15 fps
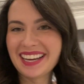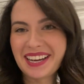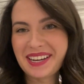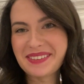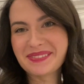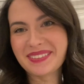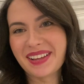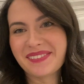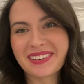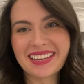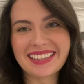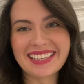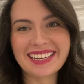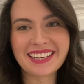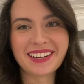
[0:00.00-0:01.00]
I'm
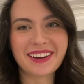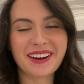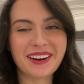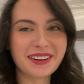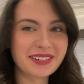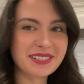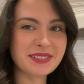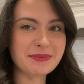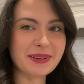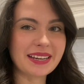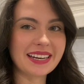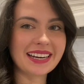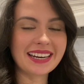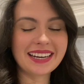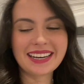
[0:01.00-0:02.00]
loving the
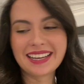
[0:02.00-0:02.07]
encouragement